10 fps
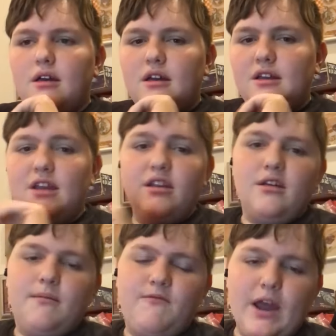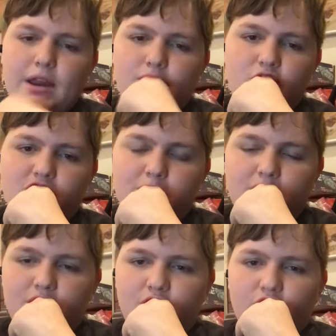ended up fighting the gym
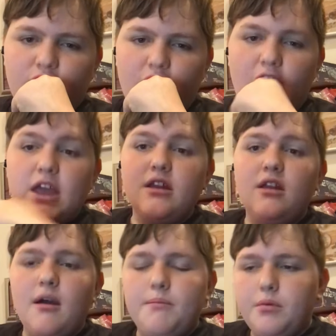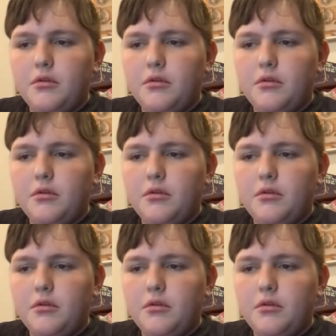leaders. I ended up...